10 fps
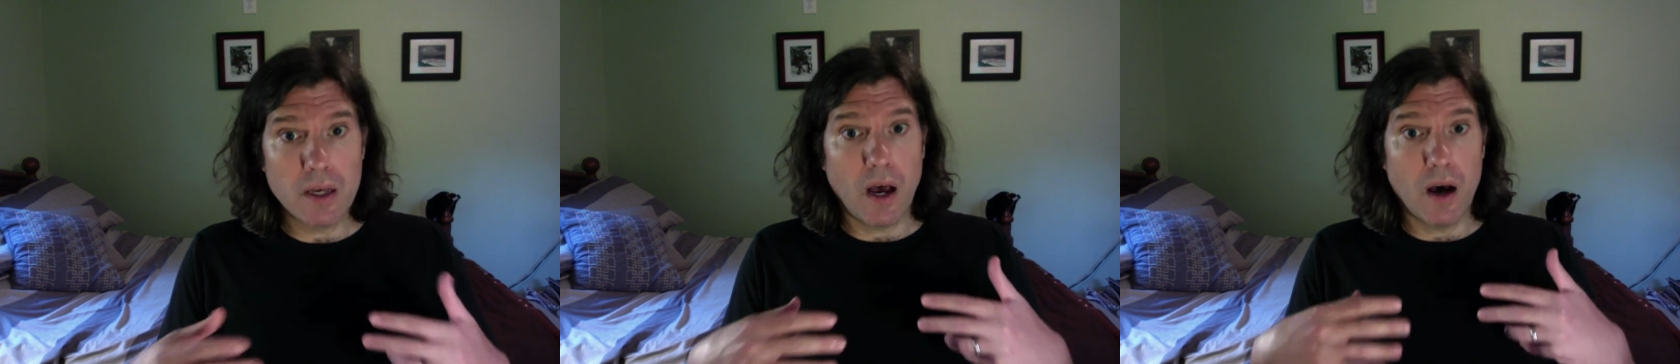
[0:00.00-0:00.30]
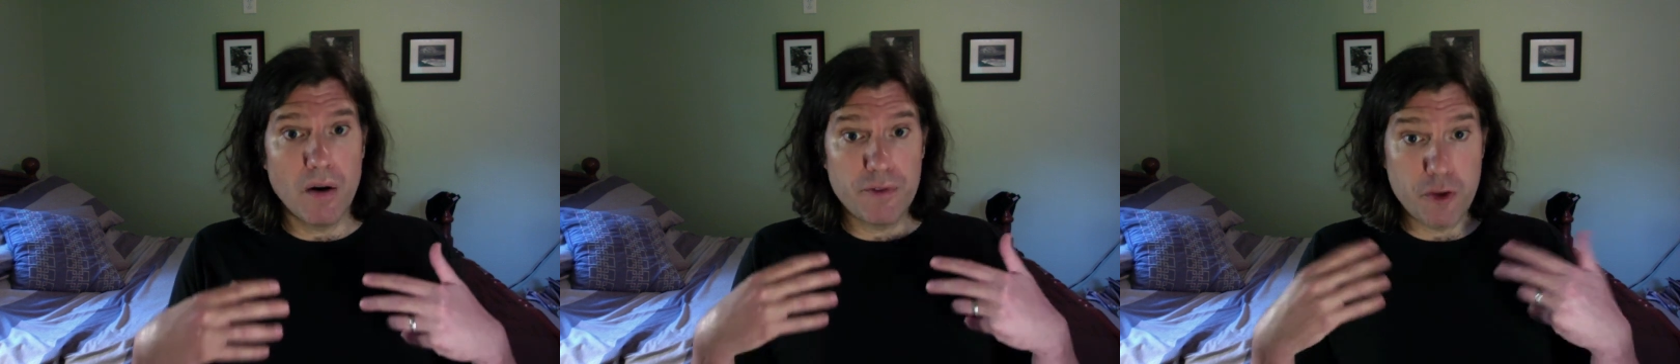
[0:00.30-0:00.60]

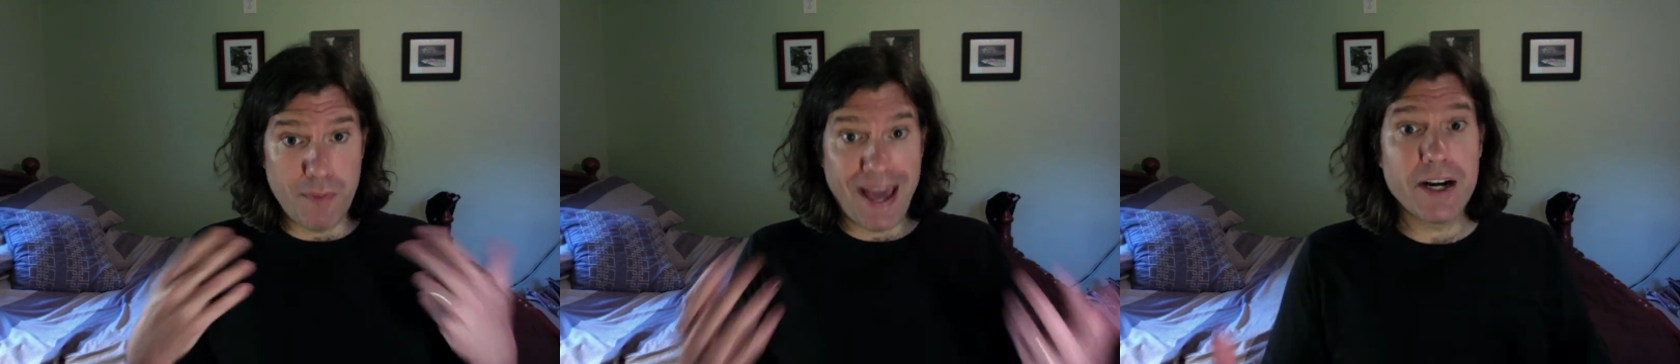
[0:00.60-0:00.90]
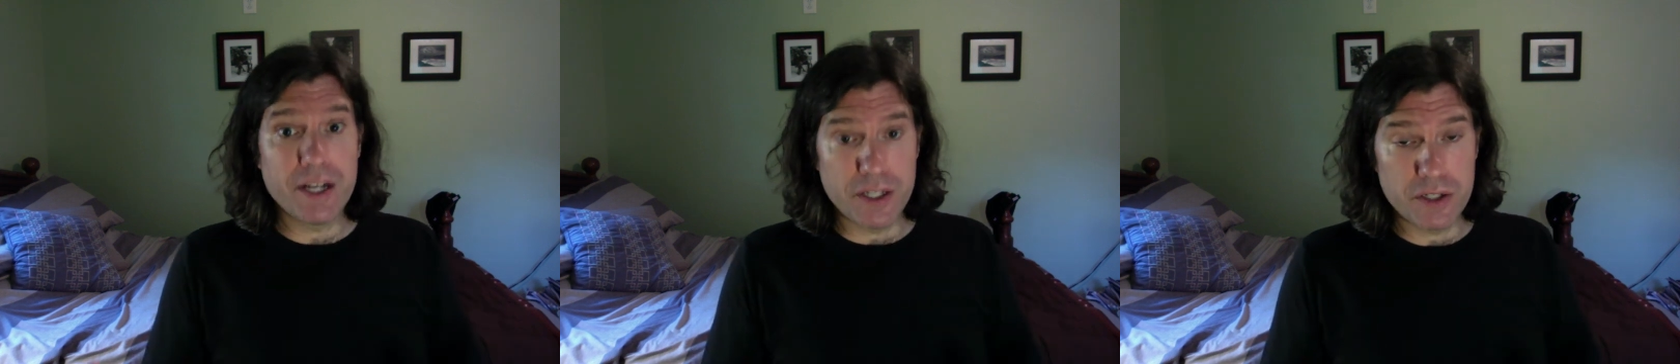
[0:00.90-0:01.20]
of
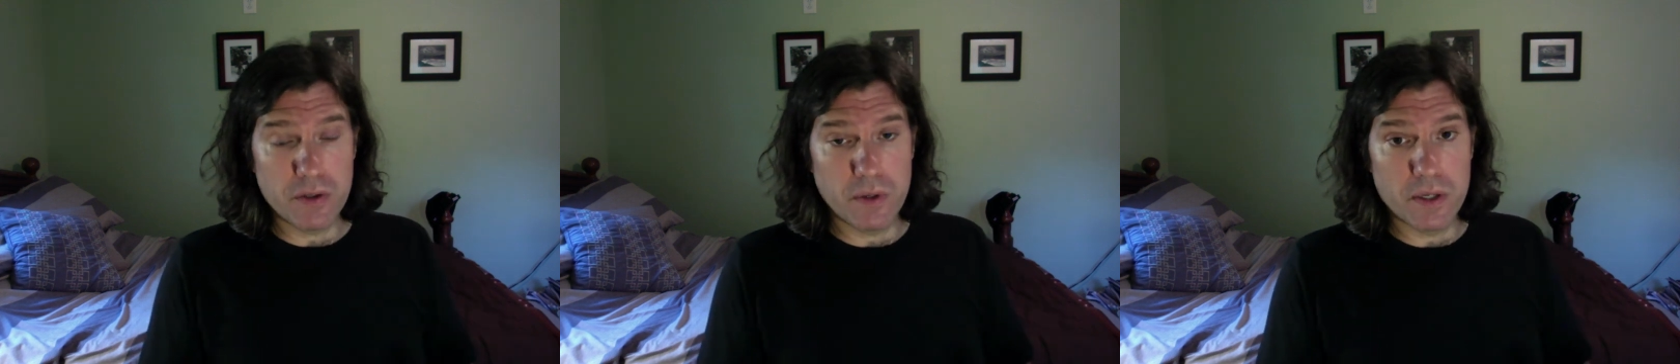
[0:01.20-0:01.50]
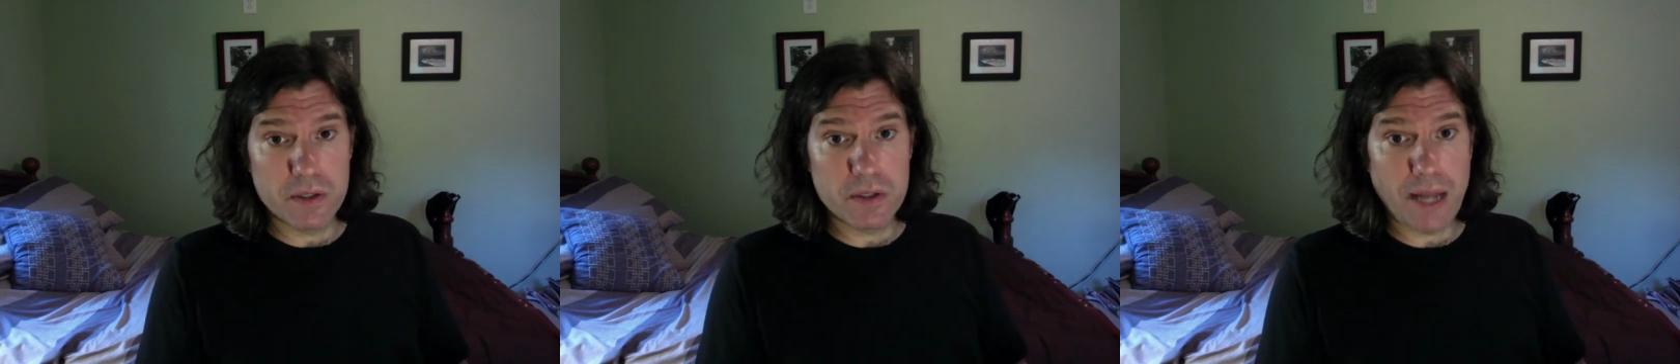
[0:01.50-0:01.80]
humanities
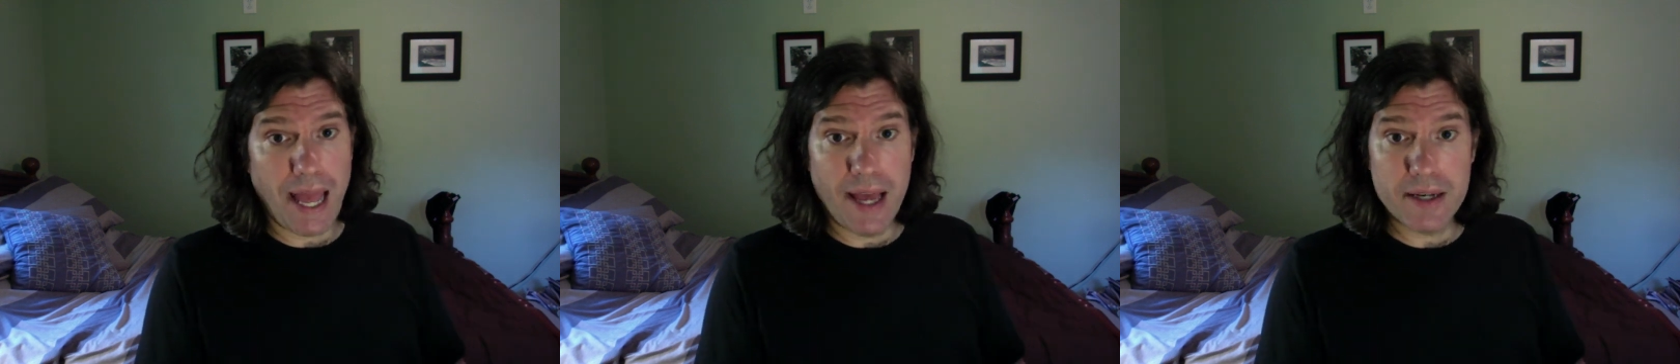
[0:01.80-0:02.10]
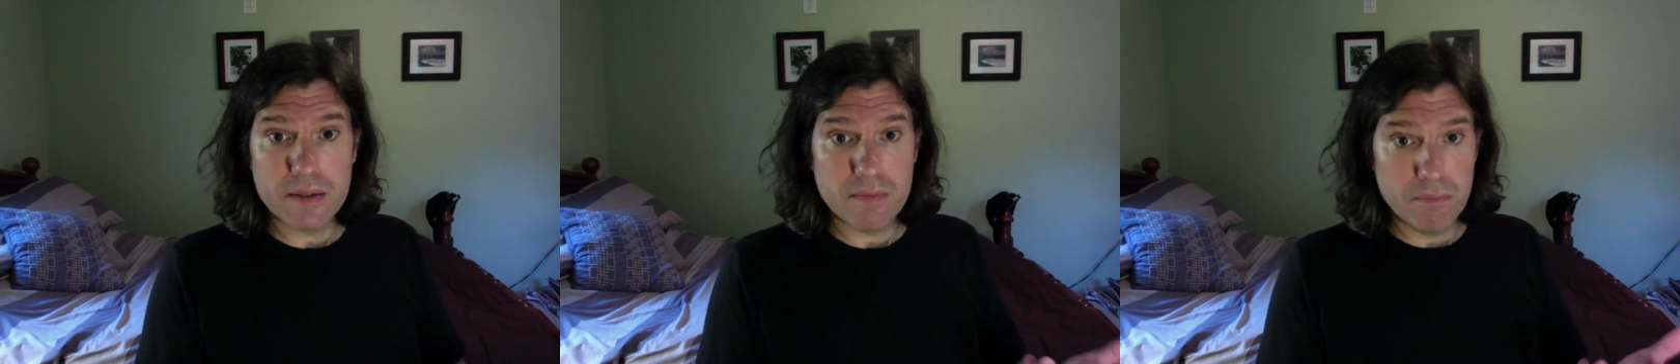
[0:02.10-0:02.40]
students
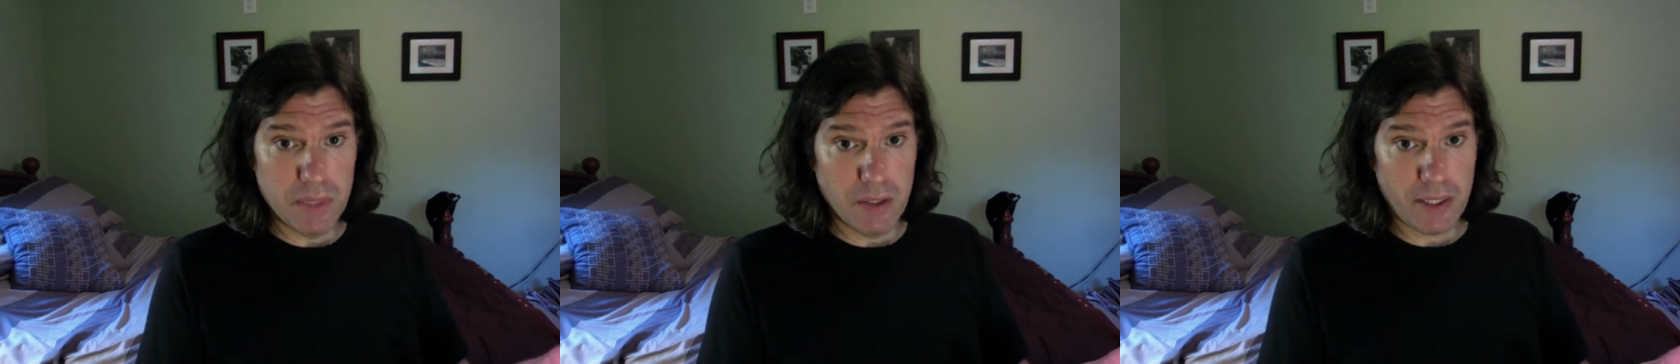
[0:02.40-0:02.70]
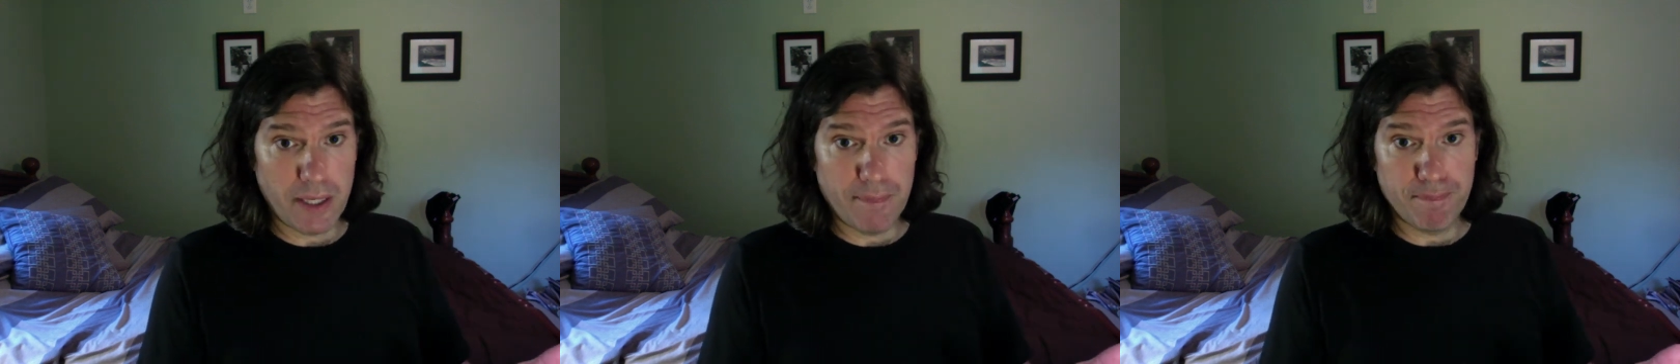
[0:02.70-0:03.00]
at
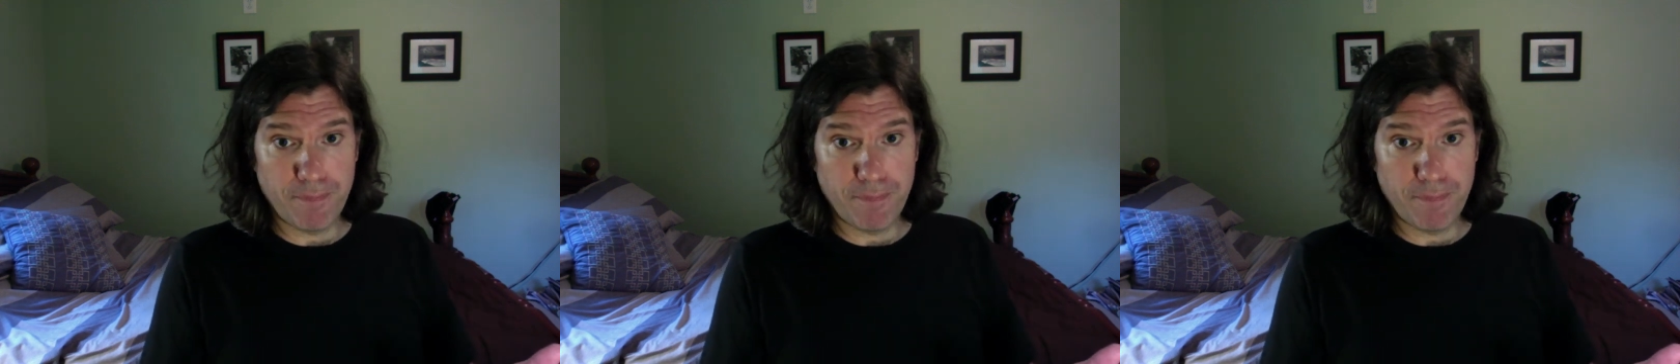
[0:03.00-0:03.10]
Milligan.